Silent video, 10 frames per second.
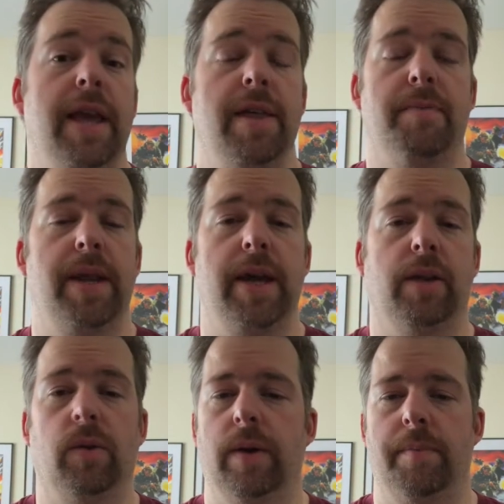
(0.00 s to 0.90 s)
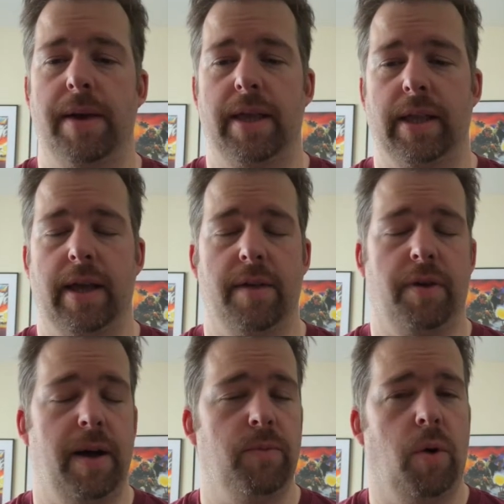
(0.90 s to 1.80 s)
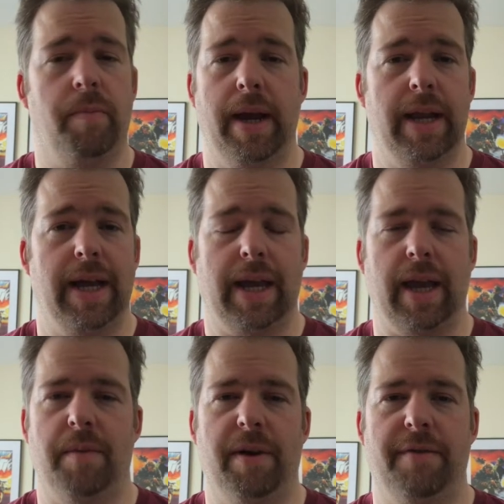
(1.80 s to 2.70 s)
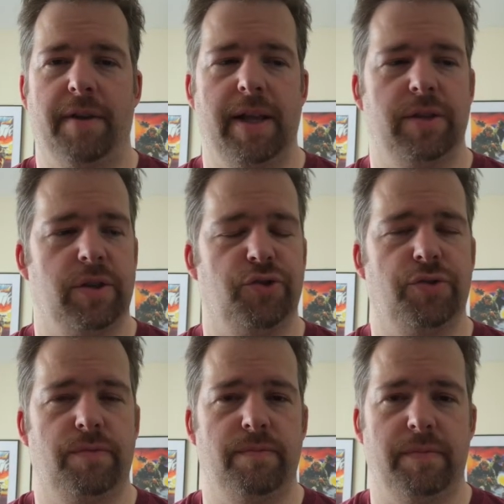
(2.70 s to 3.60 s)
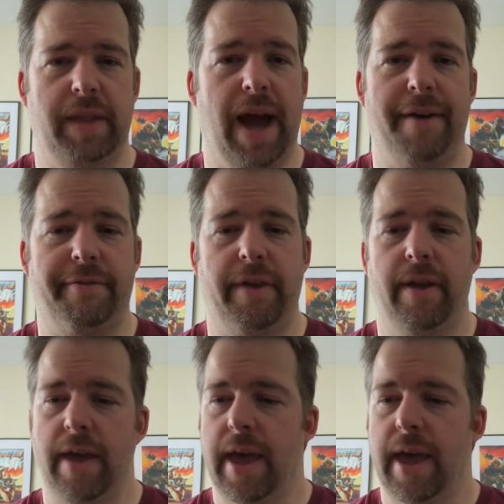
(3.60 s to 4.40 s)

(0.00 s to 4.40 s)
NES Mini alone. I thought I'm not paying that kind of money for it. That's just daft.